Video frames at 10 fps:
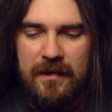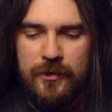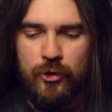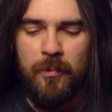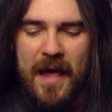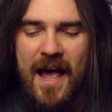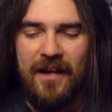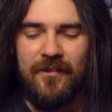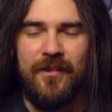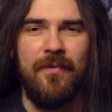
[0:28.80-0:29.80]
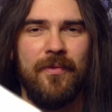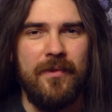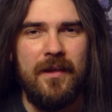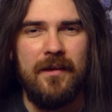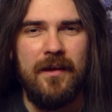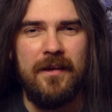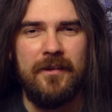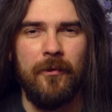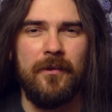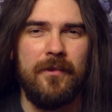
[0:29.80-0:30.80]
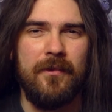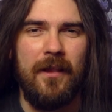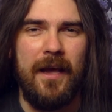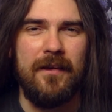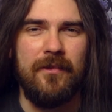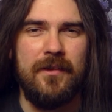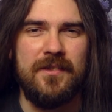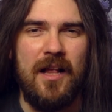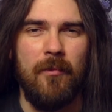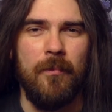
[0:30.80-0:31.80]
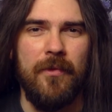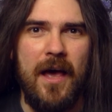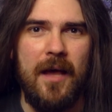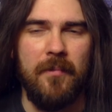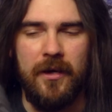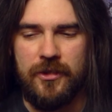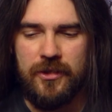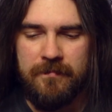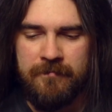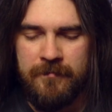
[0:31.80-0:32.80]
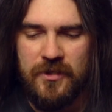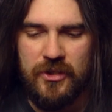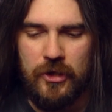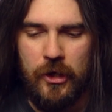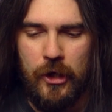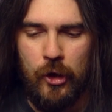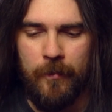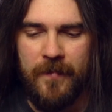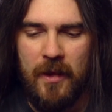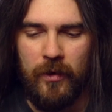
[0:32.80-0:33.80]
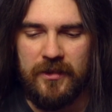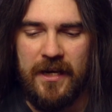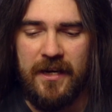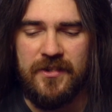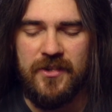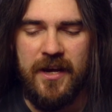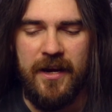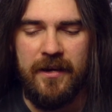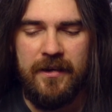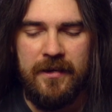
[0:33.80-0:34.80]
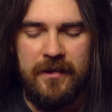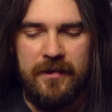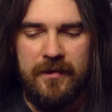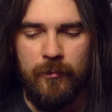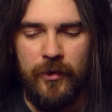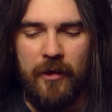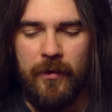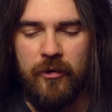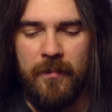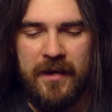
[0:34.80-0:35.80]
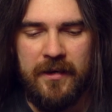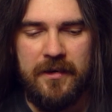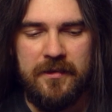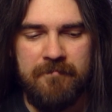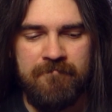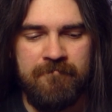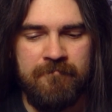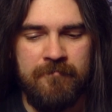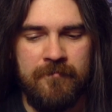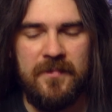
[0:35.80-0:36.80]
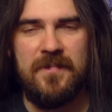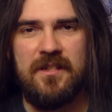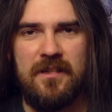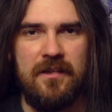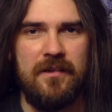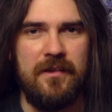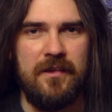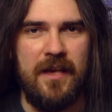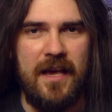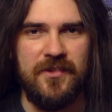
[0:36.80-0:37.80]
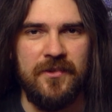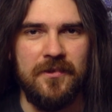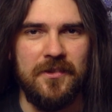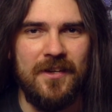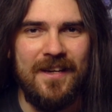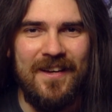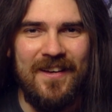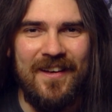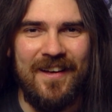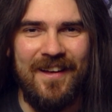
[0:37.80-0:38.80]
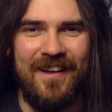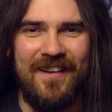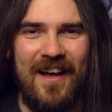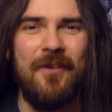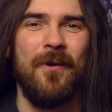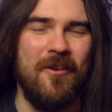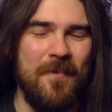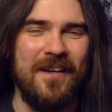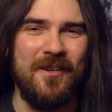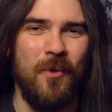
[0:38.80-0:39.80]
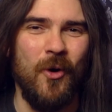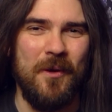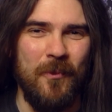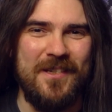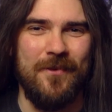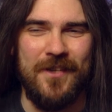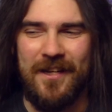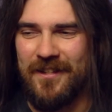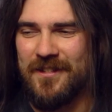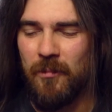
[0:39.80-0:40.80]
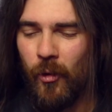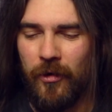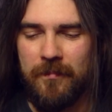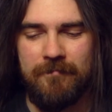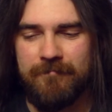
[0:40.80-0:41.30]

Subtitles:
too bad that I don't like this album that much, so what can I say? Would I recommend it? Yesn't. I'd recommend the Morbid Wings of Satanas more.